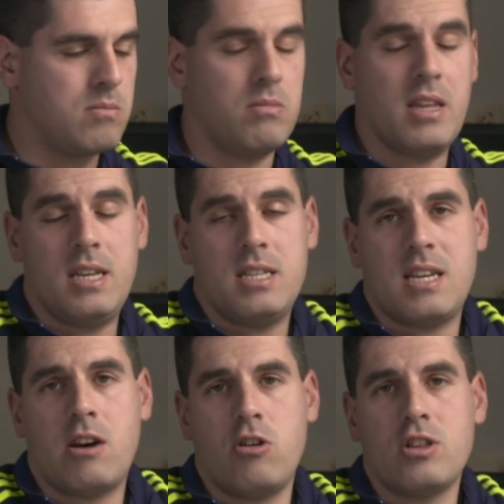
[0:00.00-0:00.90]

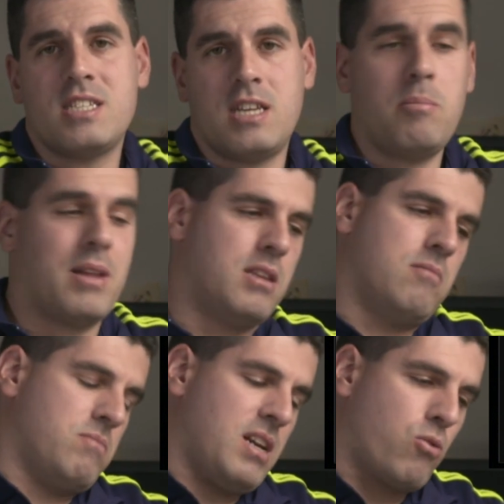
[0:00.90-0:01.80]
These are not the same, but
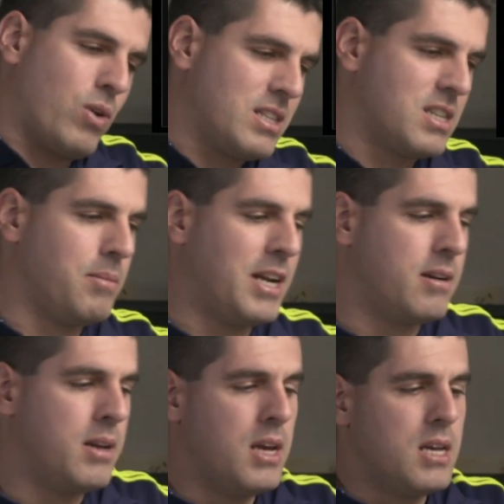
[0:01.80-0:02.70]
they are quite
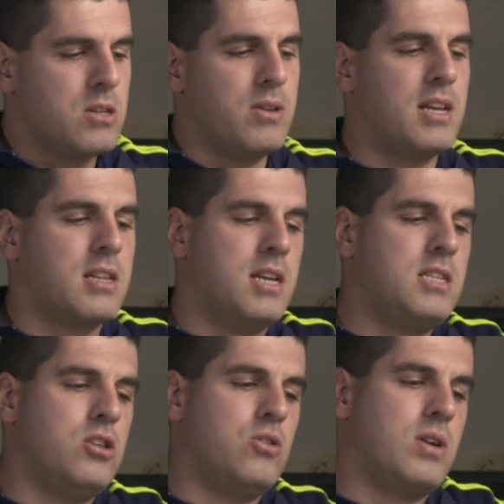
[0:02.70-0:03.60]
similar. So in that
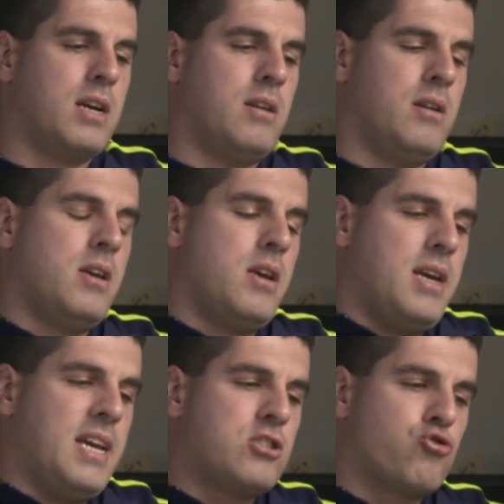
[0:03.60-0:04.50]
case, you can
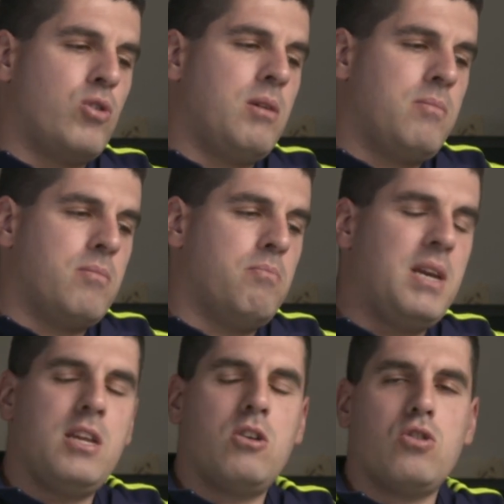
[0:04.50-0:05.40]
stream
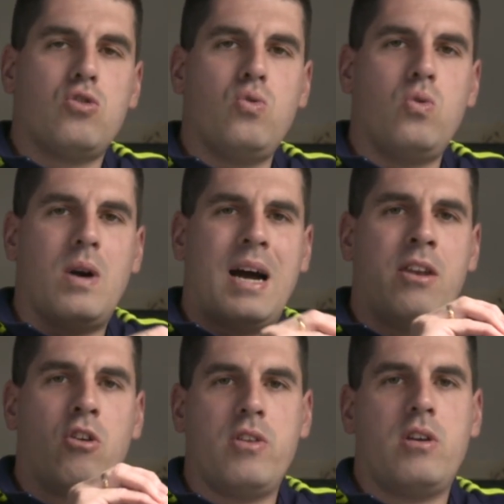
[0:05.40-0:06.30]
video to
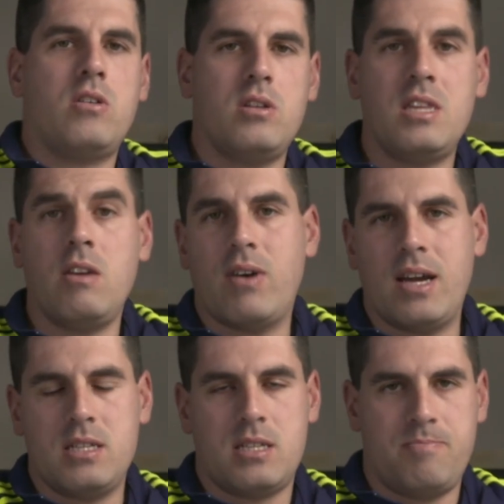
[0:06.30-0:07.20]
another
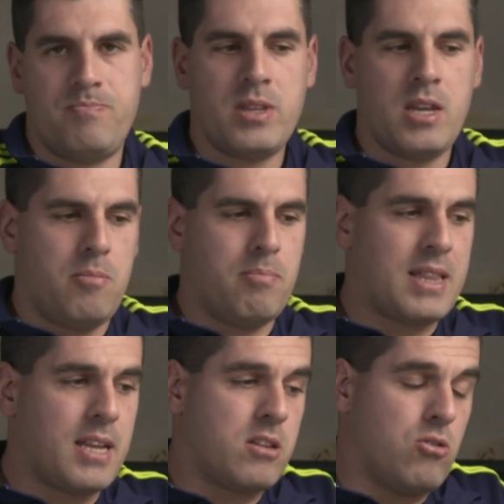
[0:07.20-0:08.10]
device.
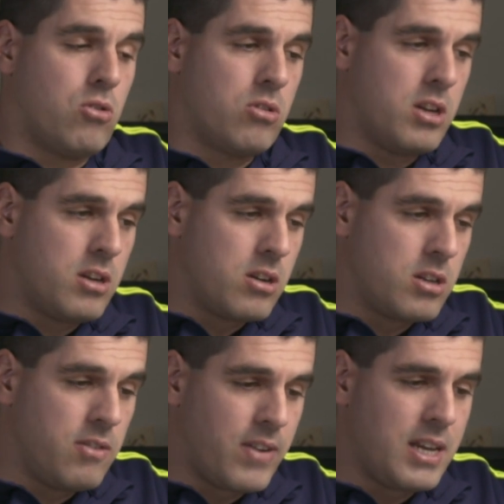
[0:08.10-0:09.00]
But that
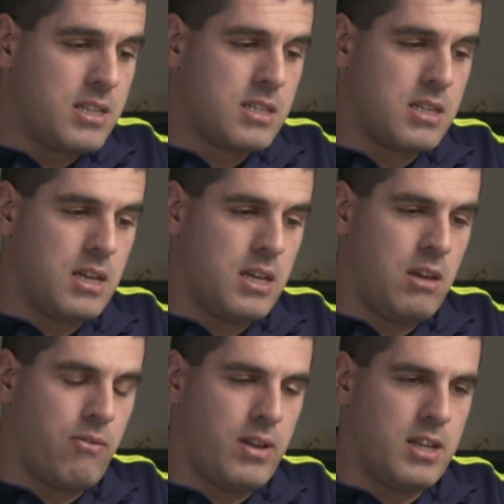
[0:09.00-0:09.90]
other device,
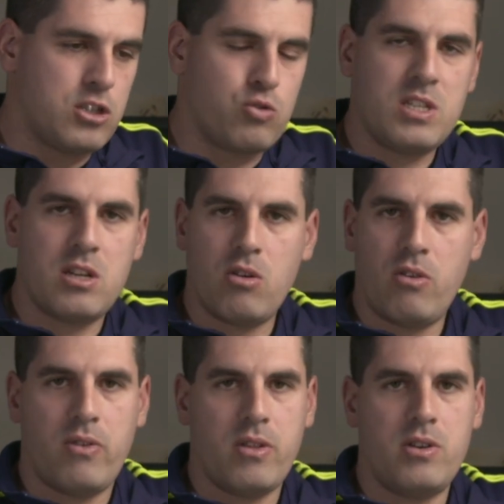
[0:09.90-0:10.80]
if it is switched
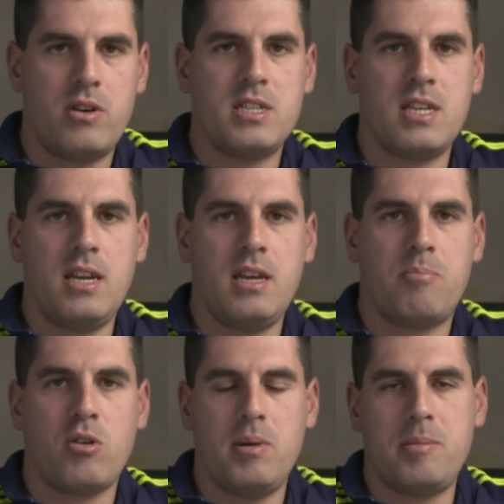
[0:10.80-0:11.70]
off or there is any
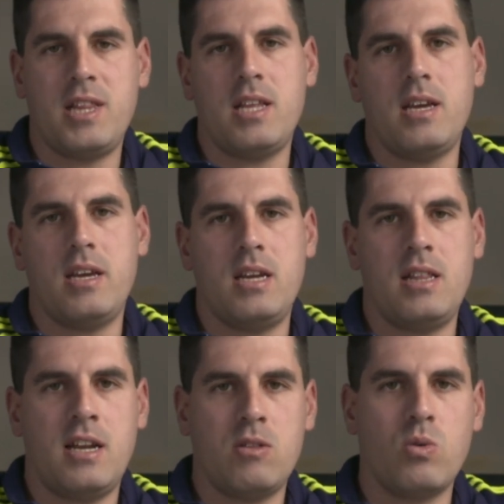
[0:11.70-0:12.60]
problem
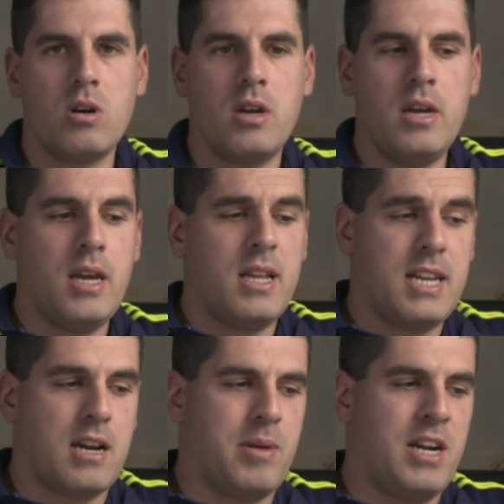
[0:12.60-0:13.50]
in the network,
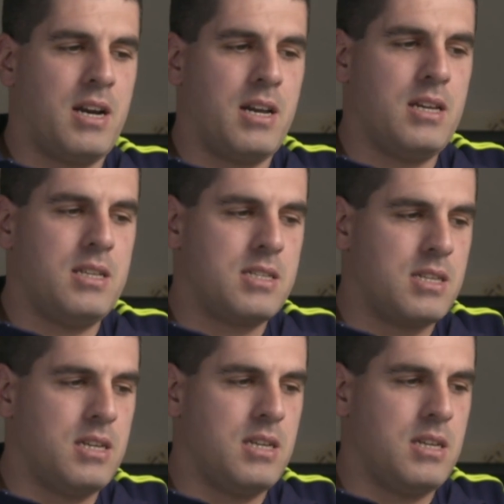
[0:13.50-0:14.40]
the camera
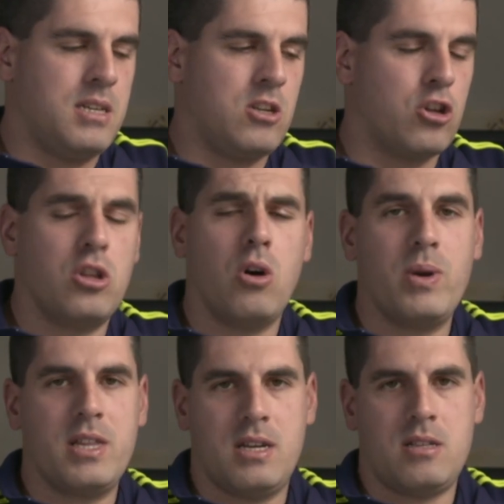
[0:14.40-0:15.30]
is not
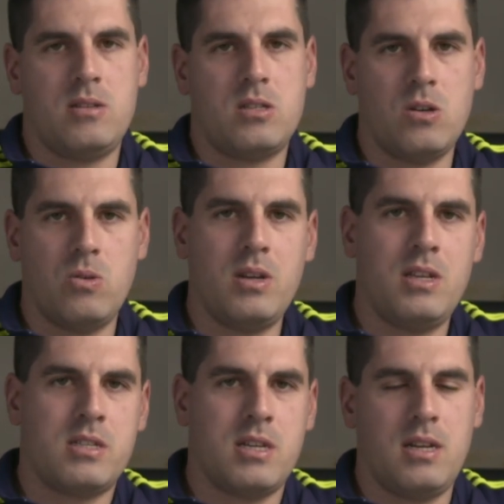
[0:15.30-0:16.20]
knowing that. So
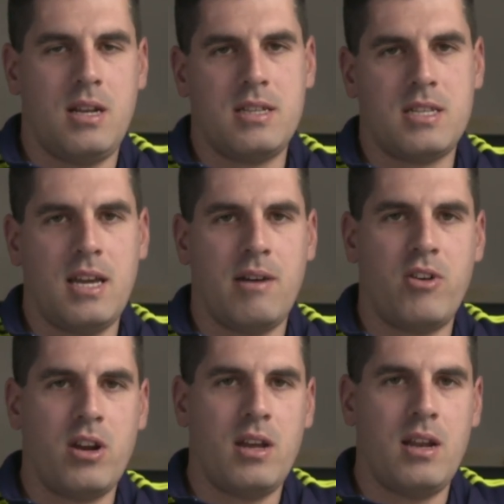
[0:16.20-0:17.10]
it's let's say a
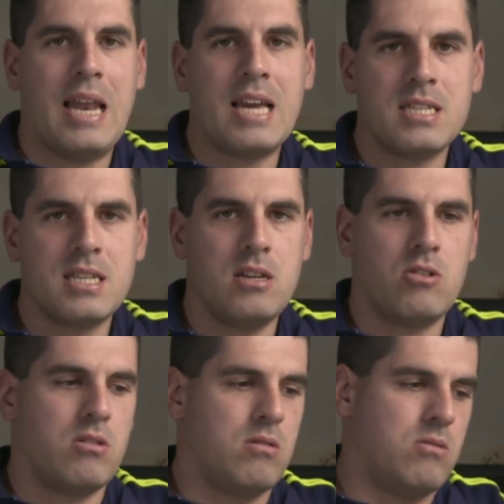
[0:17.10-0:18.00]
very lazy
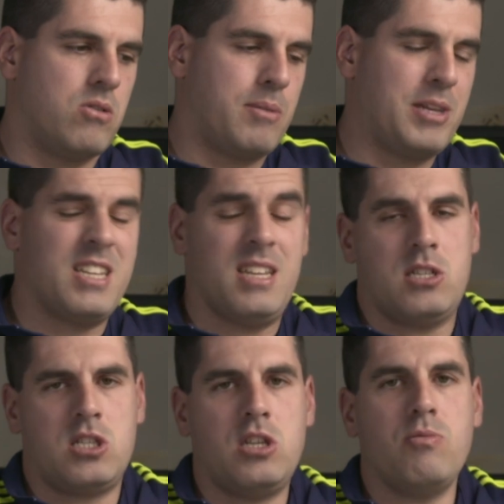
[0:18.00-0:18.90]
or a bit
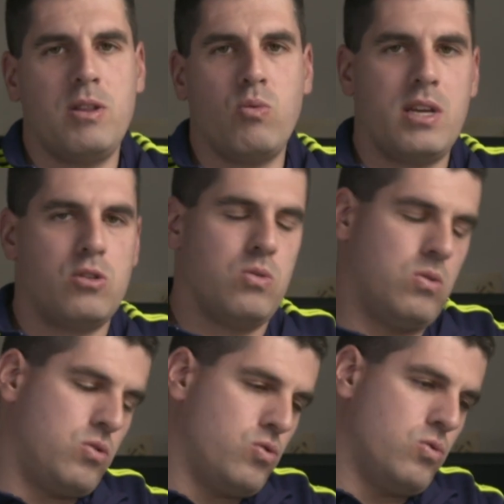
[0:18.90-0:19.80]
stupid way
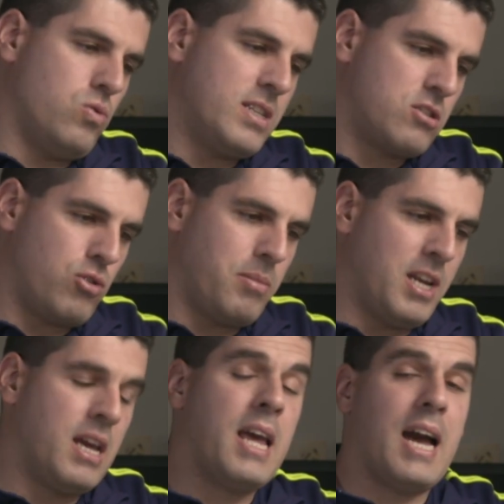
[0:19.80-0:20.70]
to do the
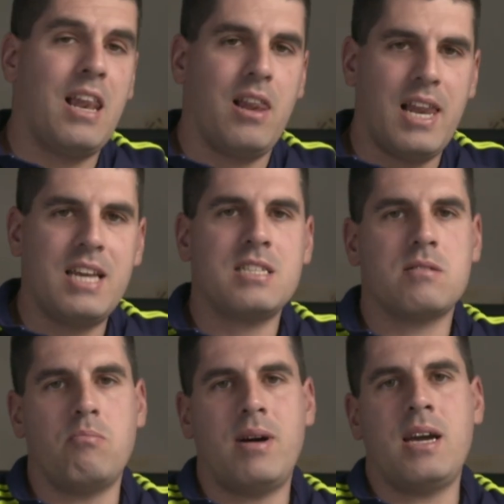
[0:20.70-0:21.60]
streaming,
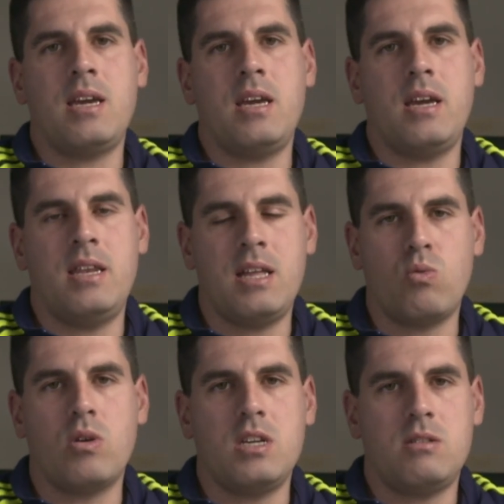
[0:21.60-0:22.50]
unless my
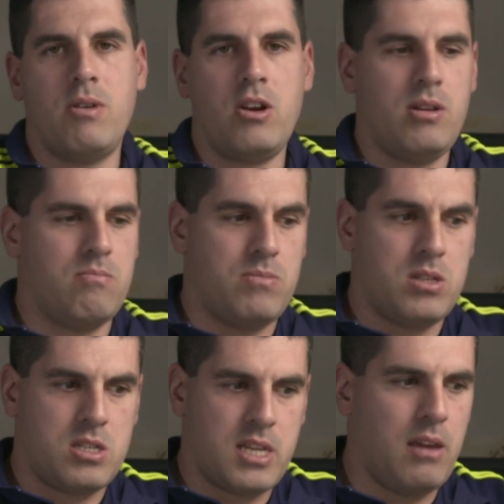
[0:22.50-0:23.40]
network is very
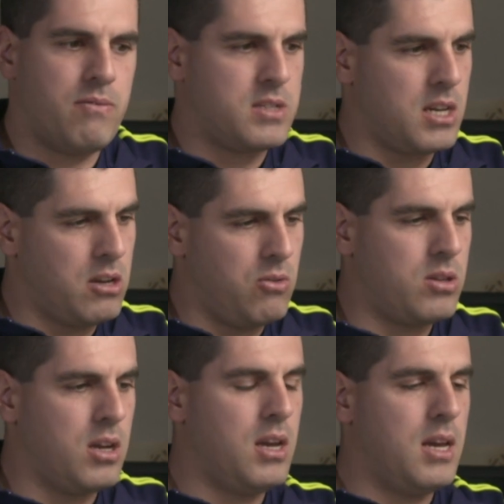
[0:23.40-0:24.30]
safe,
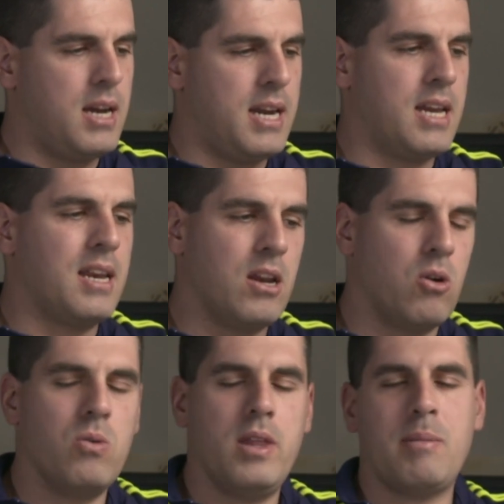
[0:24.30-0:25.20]
secured, and I
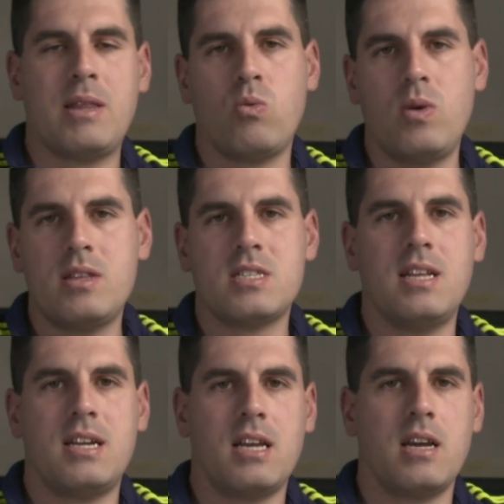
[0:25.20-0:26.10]
know the bandwidth
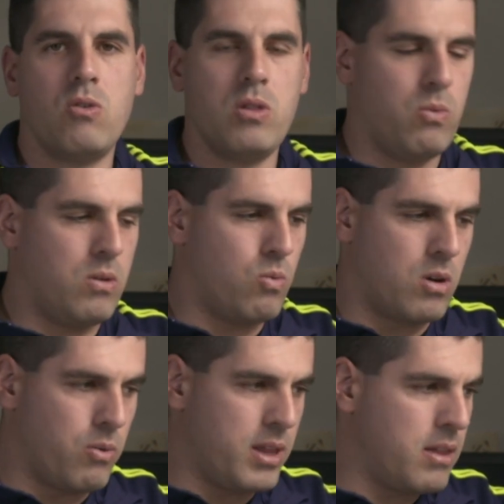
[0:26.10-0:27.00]
that I can
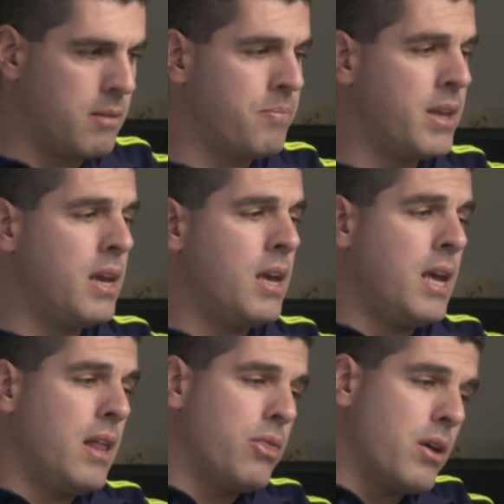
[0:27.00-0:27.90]
work with.
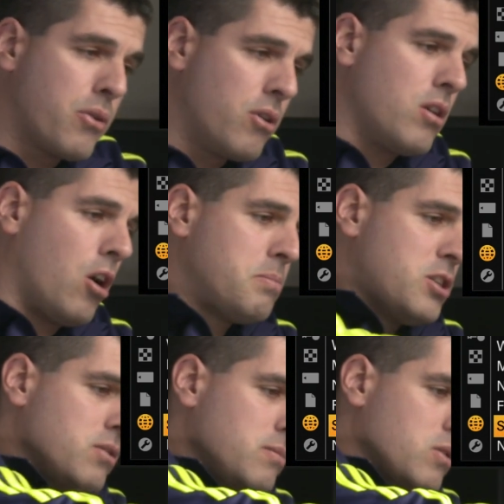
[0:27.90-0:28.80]
The third
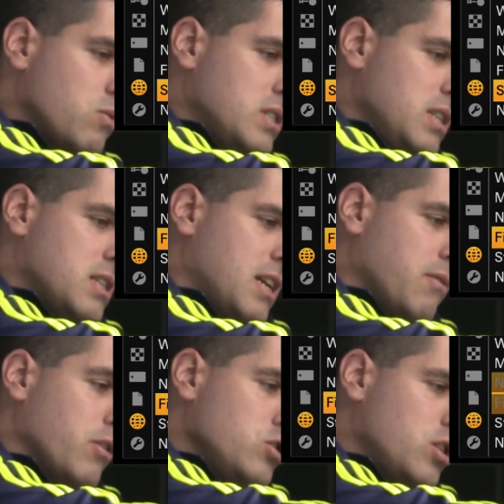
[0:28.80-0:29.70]
option, which is an
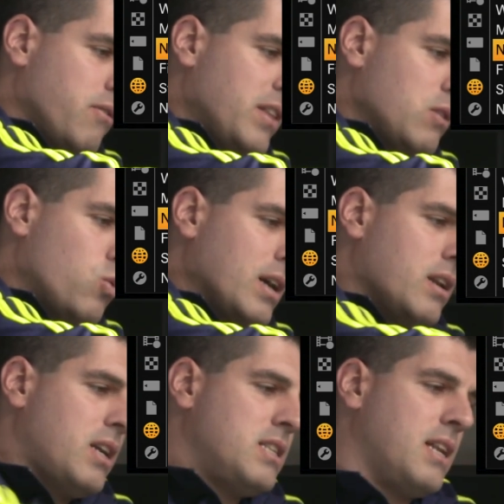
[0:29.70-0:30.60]
evolution of that
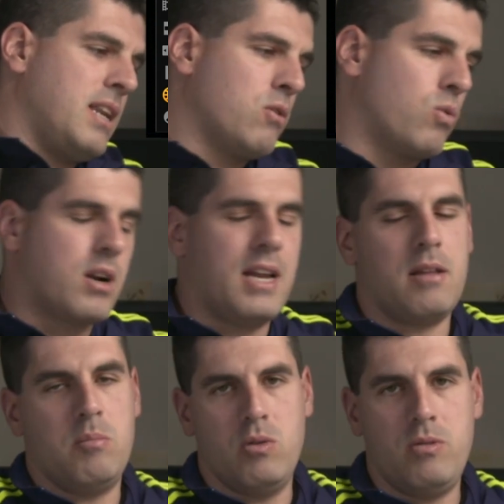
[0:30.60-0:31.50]
one, is the network
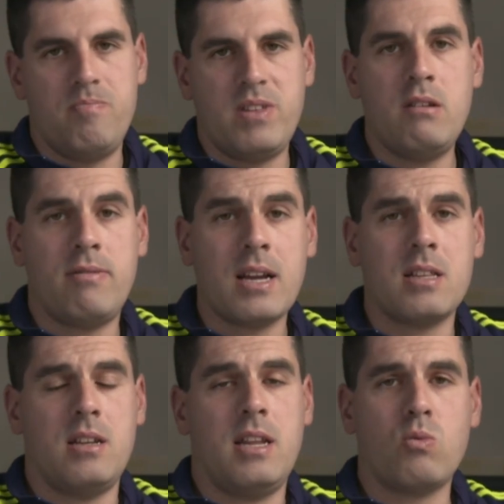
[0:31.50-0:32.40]
client mode. In
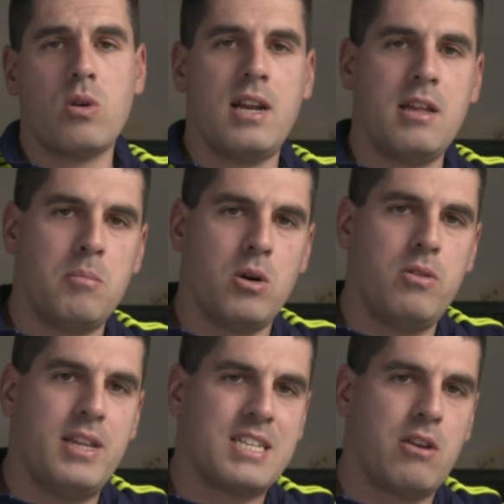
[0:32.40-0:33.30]
fact, network client
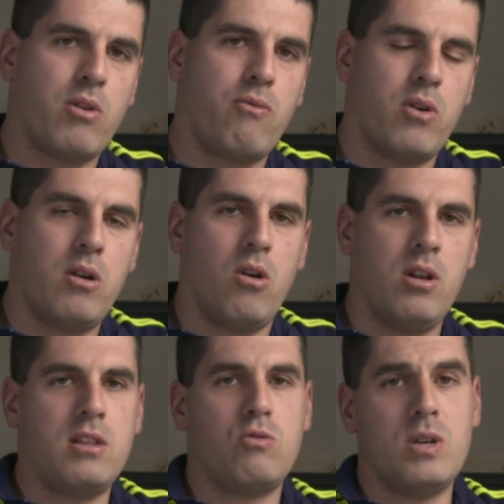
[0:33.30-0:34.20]
mode doesn't refer
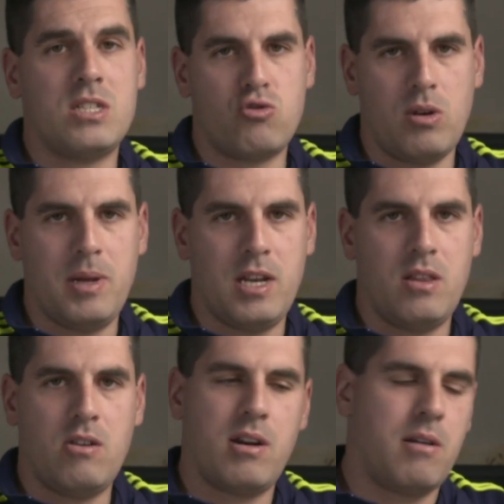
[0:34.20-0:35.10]
only to streaming.
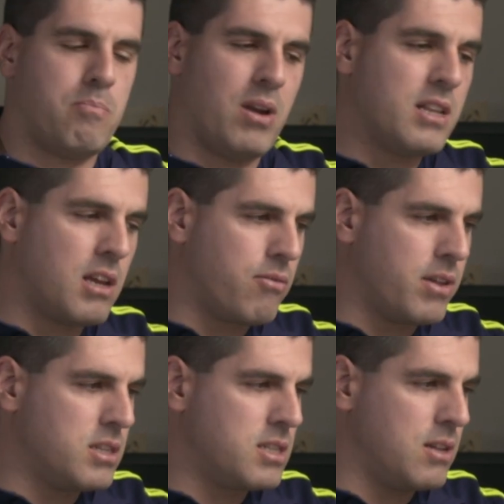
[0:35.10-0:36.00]
There are plenty of
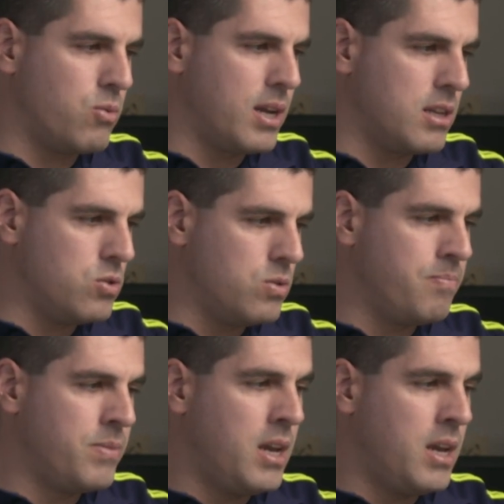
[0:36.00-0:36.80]
things that we can do.